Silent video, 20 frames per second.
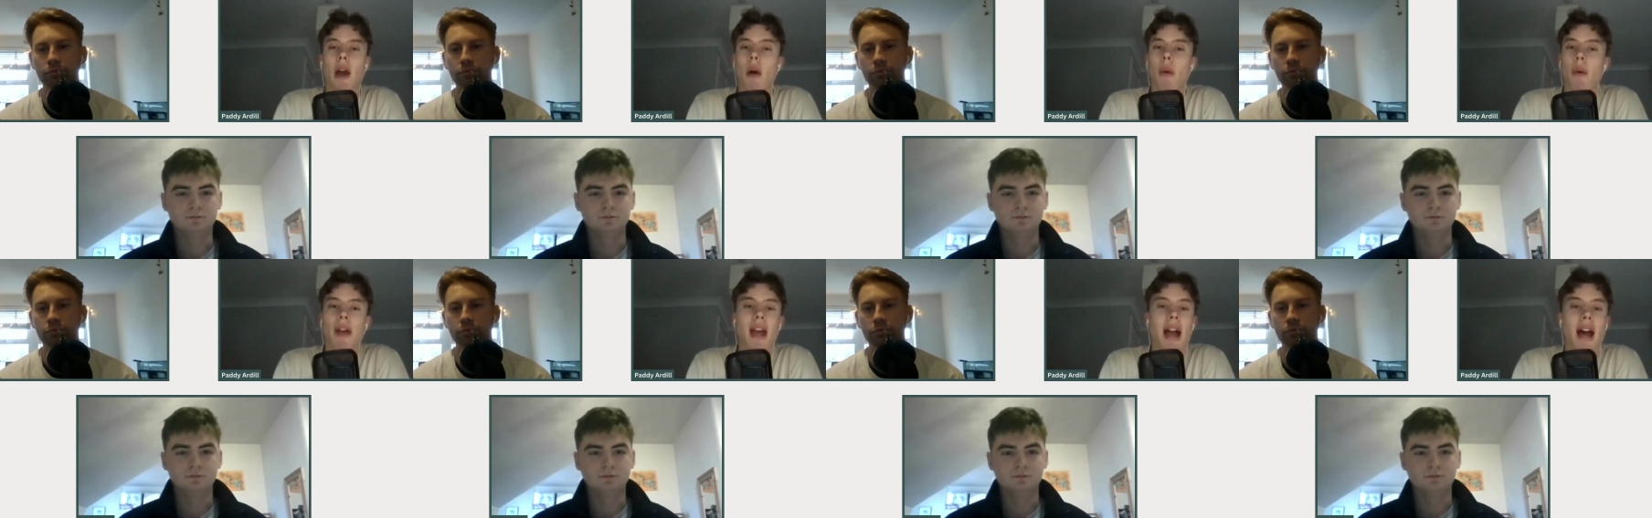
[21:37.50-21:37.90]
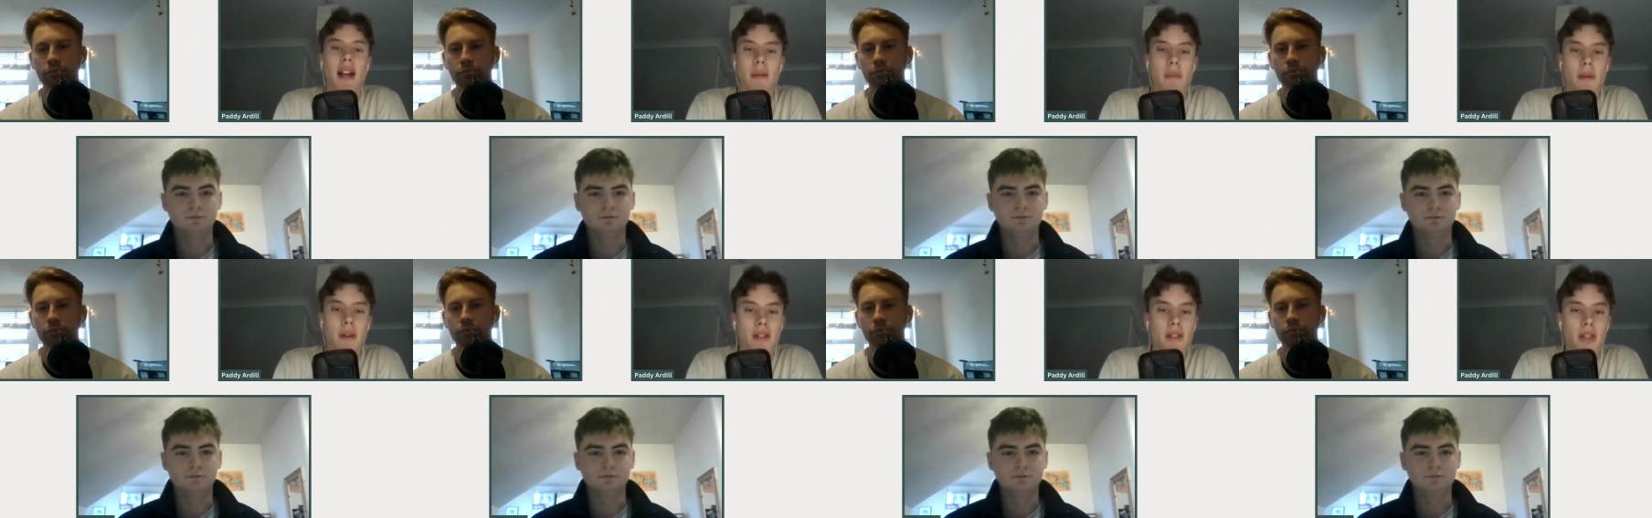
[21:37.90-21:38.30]
Speaker 1: Are we
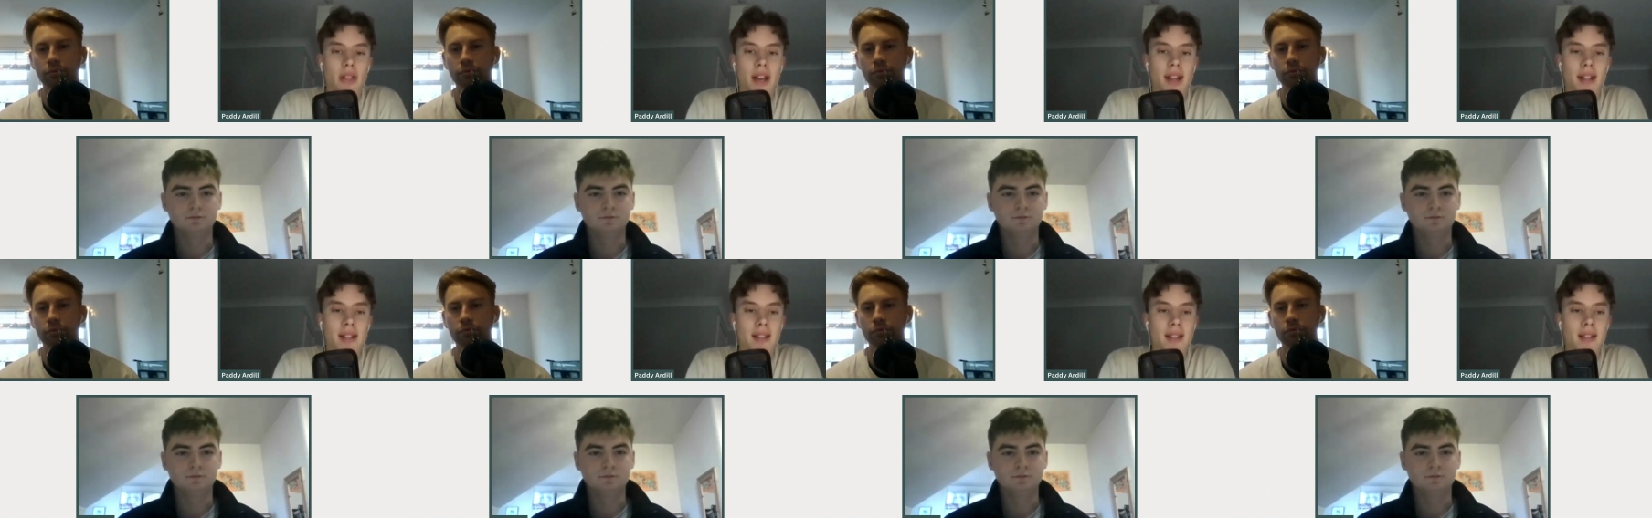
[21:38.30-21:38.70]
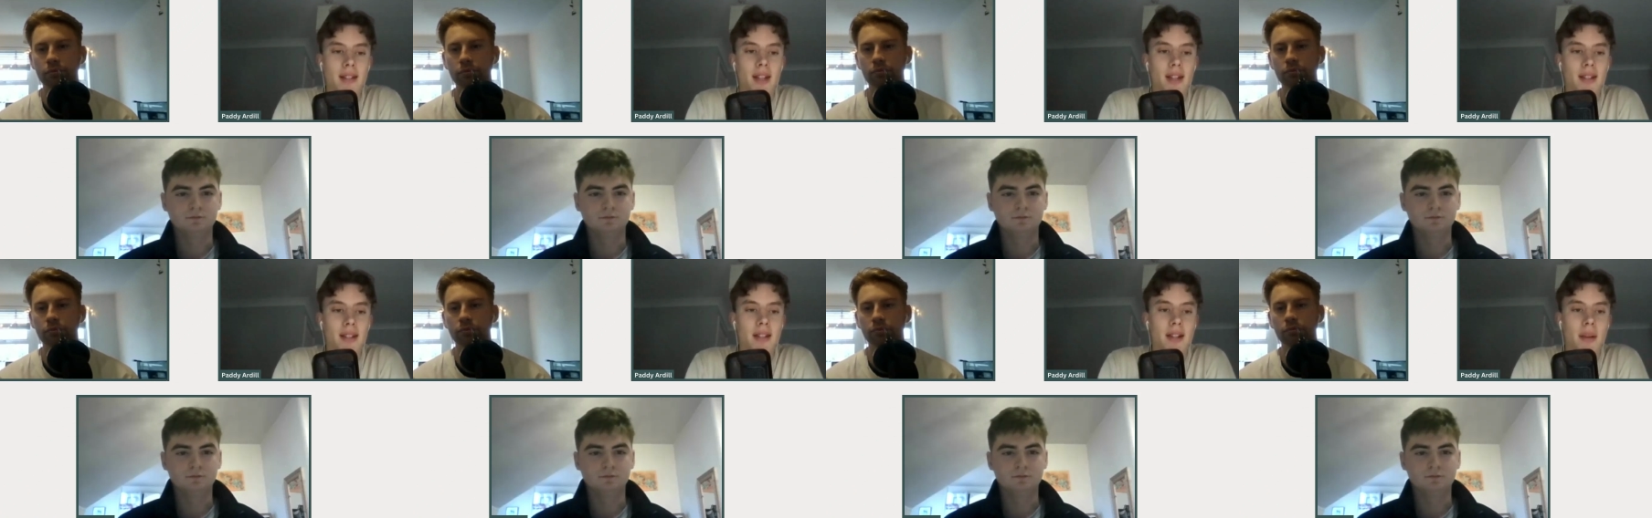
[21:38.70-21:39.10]
adamant that that's
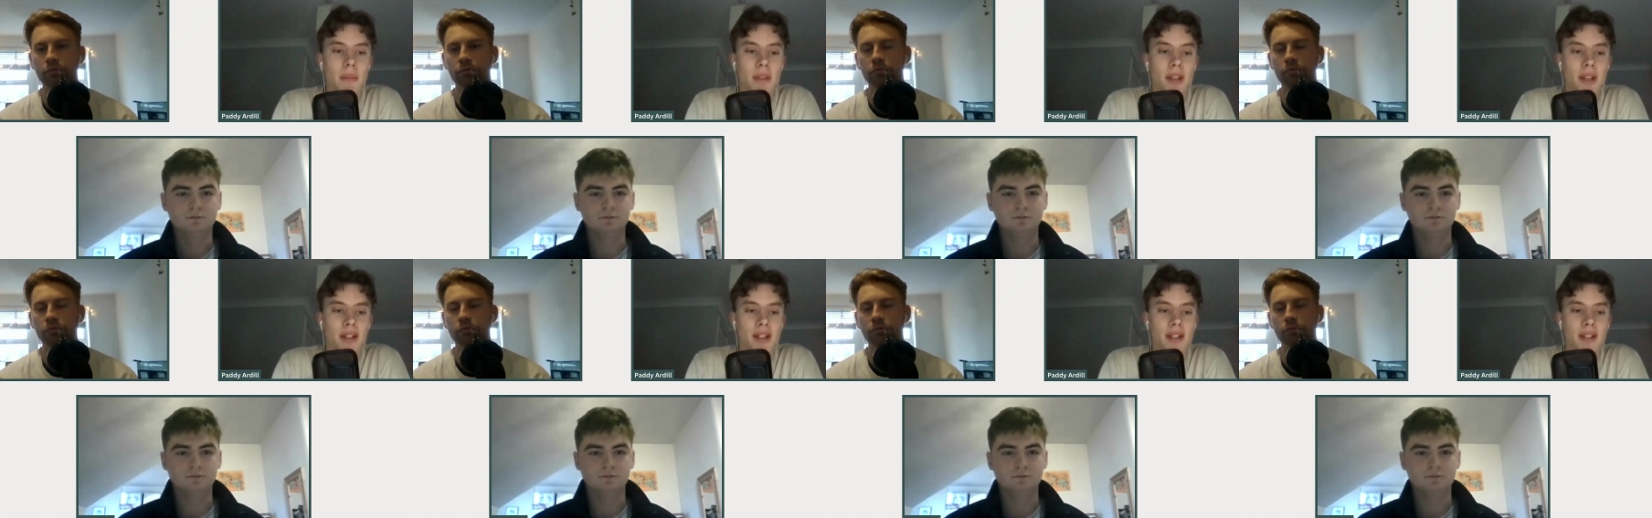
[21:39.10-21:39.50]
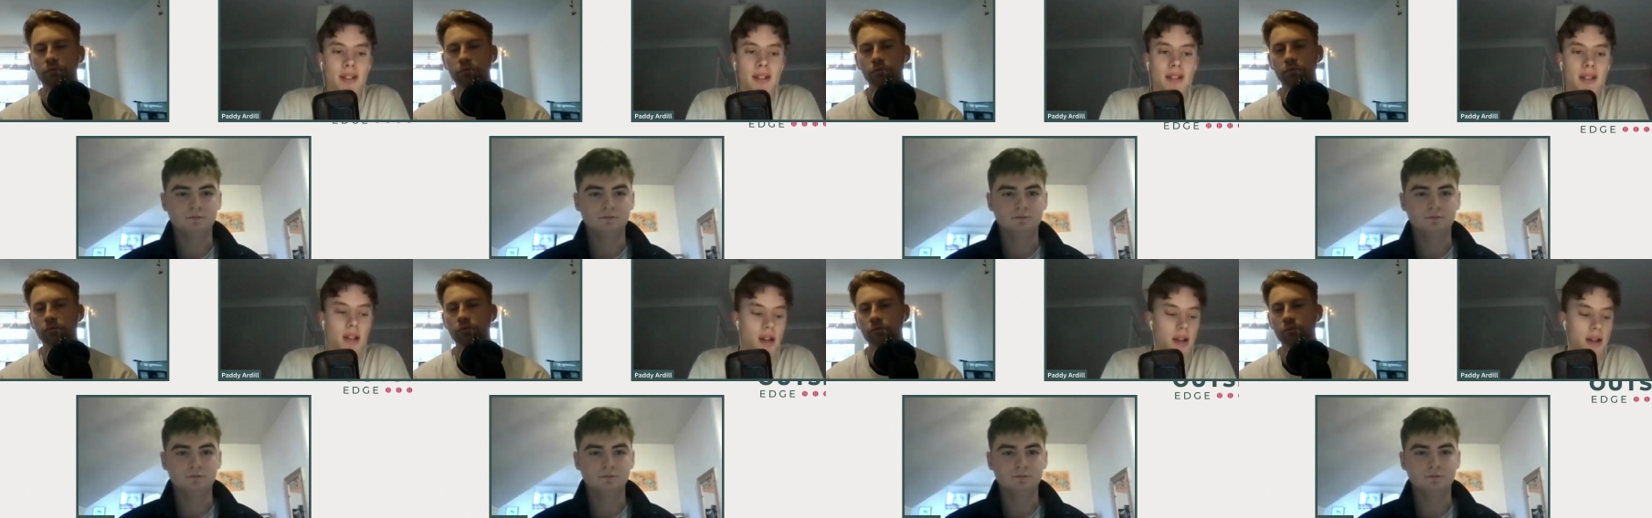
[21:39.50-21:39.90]
that's something
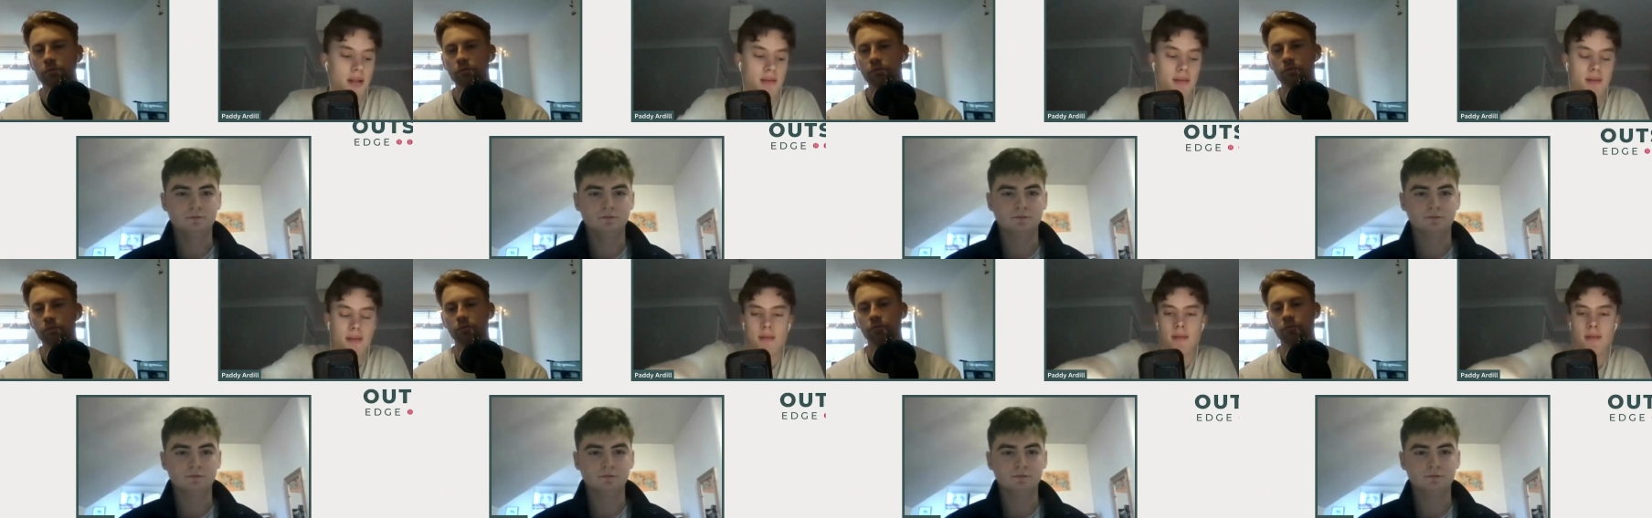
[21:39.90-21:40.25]
that's uh,